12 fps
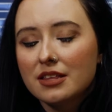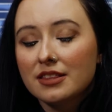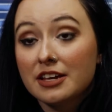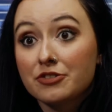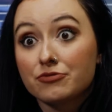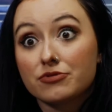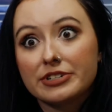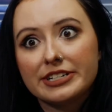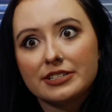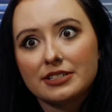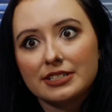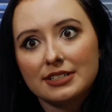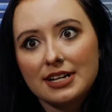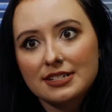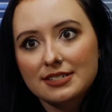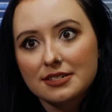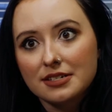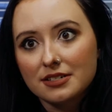They really like
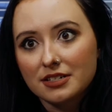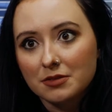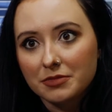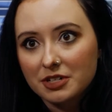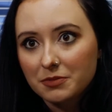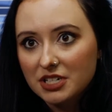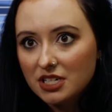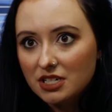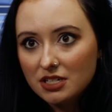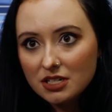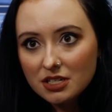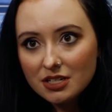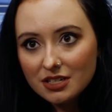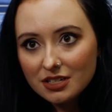seeing him in a bikini.